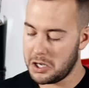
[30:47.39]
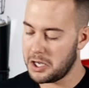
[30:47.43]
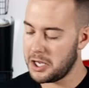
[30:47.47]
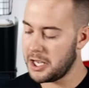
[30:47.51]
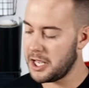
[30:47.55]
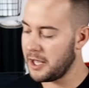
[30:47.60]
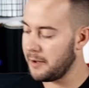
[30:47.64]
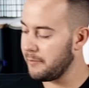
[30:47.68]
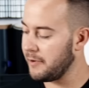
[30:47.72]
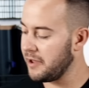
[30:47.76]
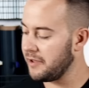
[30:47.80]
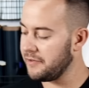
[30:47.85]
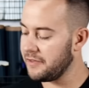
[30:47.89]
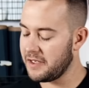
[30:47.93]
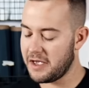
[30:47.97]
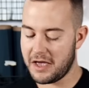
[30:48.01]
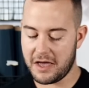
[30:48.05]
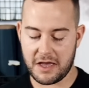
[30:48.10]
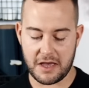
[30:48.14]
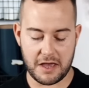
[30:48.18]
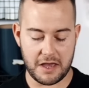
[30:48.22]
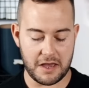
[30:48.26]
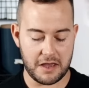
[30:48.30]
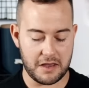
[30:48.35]
How about
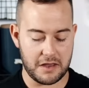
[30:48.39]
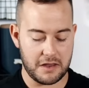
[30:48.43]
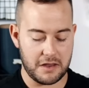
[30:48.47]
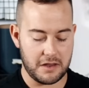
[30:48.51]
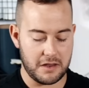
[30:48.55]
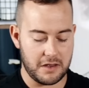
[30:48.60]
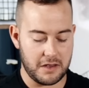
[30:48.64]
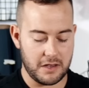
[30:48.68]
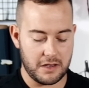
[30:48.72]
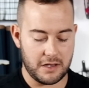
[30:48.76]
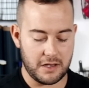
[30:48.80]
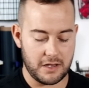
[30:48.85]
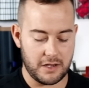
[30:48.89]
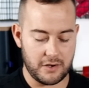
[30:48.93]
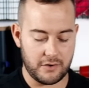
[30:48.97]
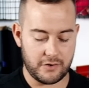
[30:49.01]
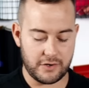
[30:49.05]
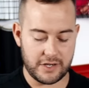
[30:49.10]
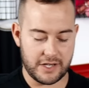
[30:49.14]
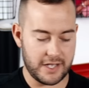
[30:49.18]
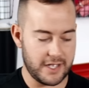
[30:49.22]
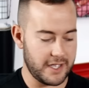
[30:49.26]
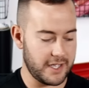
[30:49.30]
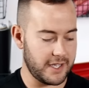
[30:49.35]
that?
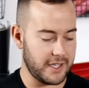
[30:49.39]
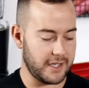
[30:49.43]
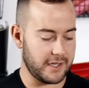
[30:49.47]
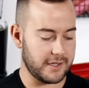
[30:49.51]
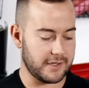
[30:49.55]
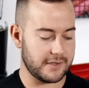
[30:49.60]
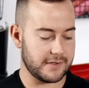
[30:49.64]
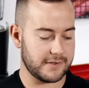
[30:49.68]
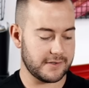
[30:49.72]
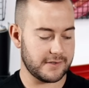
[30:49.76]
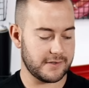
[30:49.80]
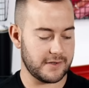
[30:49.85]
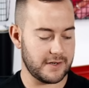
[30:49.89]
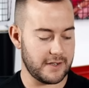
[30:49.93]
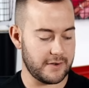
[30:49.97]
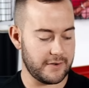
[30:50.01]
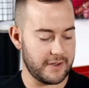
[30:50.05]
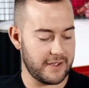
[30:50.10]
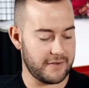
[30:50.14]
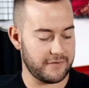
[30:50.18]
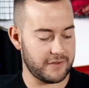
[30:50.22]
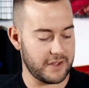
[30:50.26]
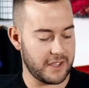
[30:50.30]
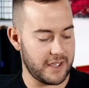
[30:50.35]
Okay, so now we
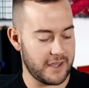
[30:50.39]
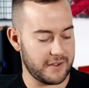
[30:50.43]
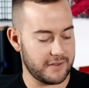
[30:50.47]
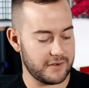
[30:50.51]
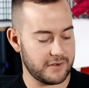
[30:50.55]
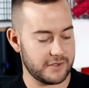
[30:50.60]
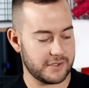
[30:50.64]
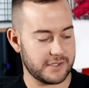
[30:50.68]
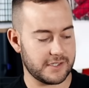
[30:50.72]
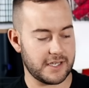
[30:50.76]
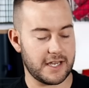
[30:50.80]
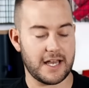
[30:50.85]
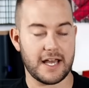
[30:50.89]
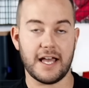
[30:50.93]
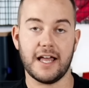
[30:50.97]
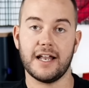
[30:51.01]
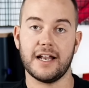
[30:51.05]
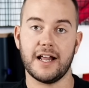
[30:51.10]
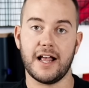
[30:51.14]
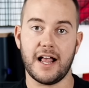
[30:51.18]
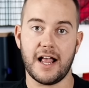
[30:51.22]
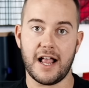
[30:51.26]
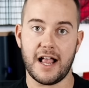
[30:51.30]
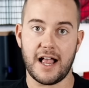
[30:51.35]
have the other
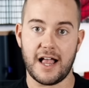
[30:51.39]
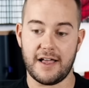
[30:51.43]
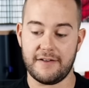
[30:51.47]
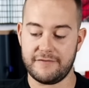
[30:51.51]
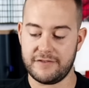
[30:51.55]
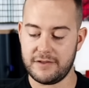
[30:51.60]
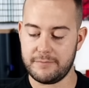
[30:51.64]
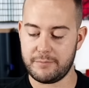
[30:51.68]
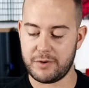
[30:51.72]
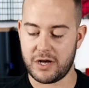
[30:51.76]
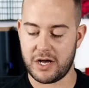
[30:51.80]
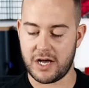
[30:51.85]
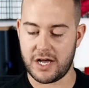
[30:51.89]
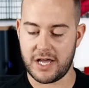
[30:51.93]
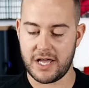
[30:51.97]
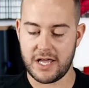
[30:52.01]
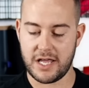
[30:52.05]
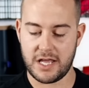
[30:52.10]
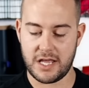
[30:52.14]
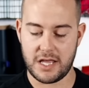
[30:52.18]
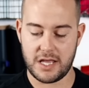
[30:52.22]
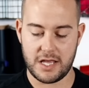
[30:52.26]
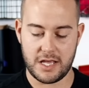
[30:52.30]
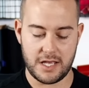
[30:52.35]
side of the
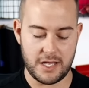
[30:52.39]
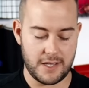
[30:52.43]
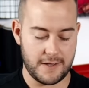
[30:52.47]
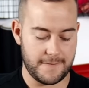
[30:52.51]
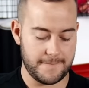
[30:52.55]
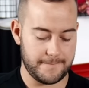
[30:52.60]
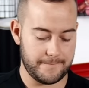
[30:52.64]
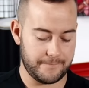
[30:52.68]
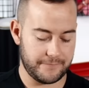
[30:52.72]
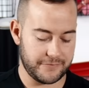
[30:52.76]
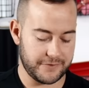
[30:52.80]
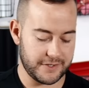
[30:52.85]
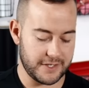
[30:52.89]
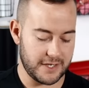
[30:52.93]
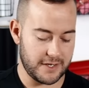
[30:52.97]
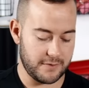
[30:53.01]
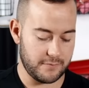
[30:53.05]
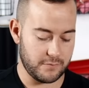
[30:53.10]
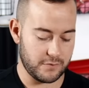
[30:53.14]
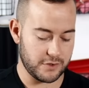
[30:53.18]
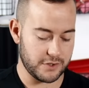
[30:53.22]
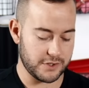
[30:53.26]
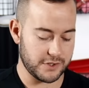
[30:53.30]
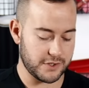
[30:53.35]
pot and
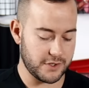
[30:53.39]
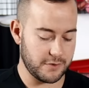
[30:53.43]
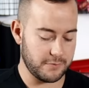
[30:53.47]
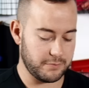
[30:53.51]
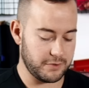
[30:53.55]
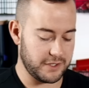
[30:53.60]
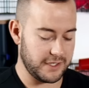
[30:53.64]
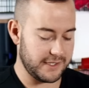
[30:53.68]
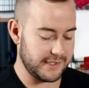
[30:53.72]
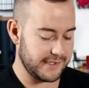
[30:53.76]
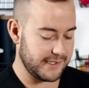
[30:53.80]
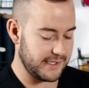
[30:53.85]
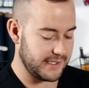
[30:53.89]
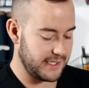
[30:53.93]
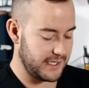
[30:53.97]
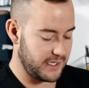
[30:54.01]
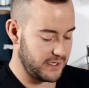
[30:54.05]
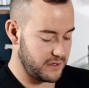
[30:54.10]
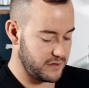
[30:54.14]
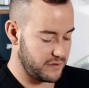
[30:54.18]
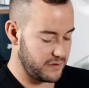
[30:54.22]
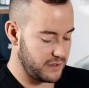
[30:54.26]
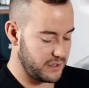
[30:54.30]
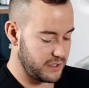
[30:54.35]
we're just gonna place it
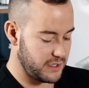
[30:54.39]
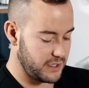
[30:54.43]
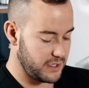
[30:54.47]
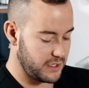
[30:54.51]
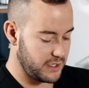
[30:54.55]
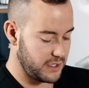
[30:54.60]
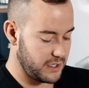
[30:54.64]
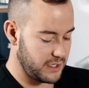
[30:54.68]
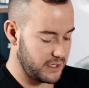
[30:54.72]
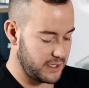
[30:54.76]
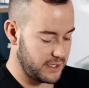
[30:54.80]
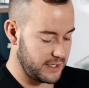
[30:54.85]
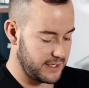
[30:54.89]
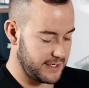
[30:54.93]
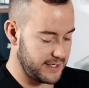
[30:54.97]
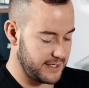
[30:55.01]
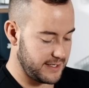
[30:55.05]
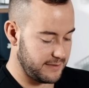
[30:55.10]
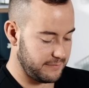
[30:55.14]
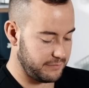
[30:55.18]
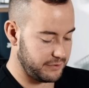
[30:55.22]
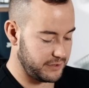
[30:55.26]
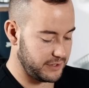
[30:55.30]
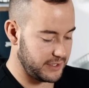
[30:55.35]
down and
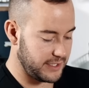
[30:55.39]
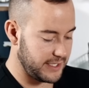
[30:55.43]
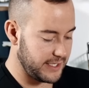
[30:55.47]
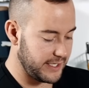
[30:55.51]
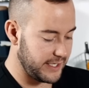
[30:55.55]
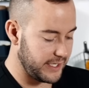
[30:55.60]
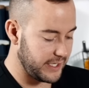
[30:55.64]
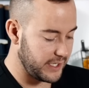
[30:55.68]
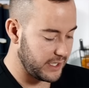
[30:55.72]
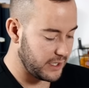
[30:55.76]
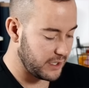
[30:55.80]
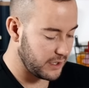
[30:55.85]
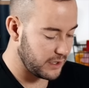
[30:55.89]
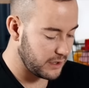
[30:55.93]
apply it.